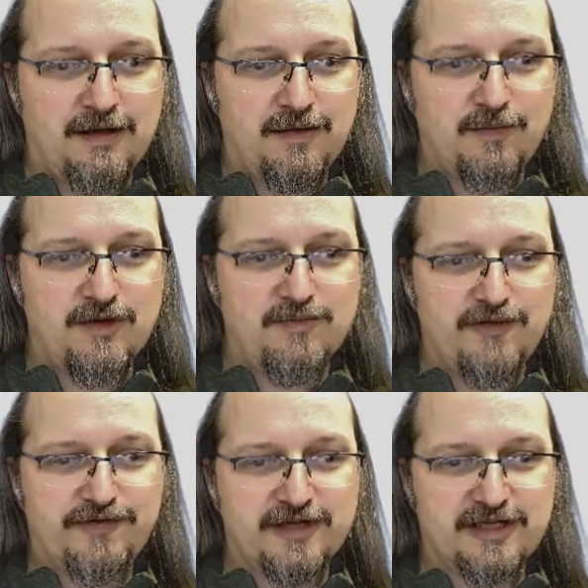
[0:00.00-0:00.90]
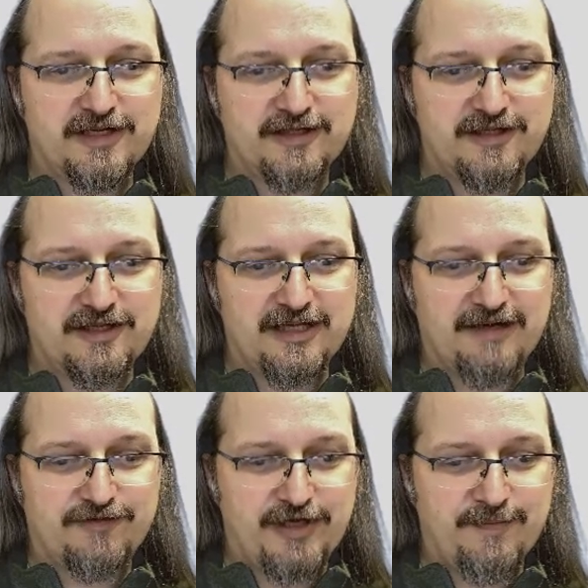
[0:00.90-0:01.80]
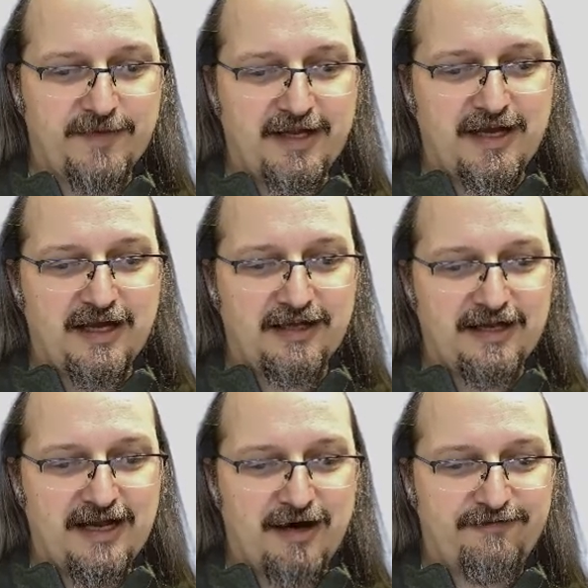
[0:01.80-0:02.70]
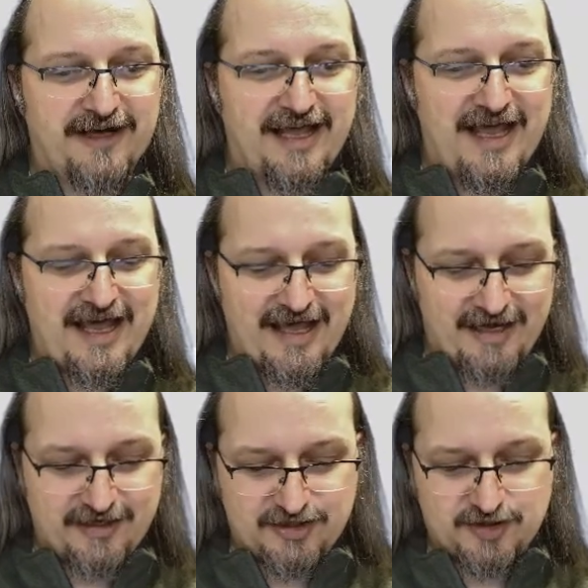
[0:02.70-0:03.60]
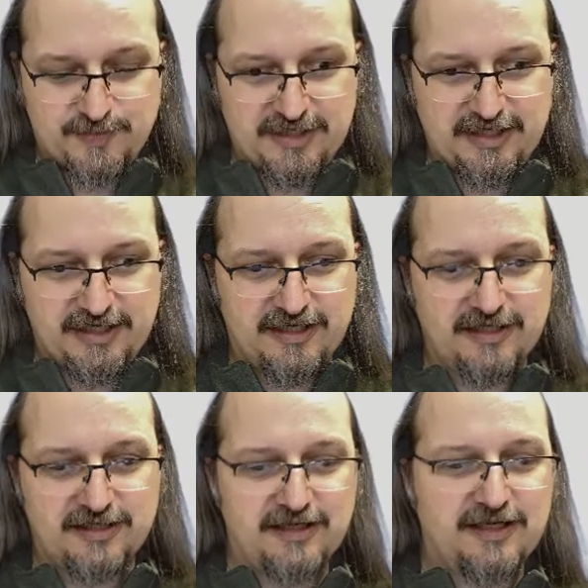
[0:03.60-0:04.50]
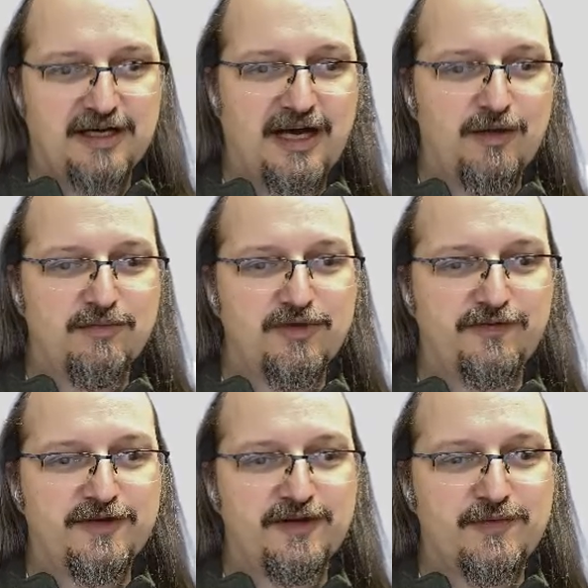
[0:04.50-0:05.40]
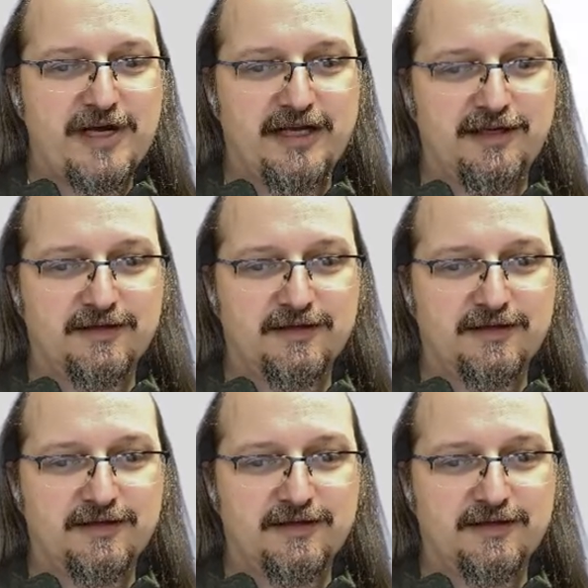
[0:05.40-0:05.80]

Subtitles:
we'll move to the left, right? Now if I add speed, I will move to the right.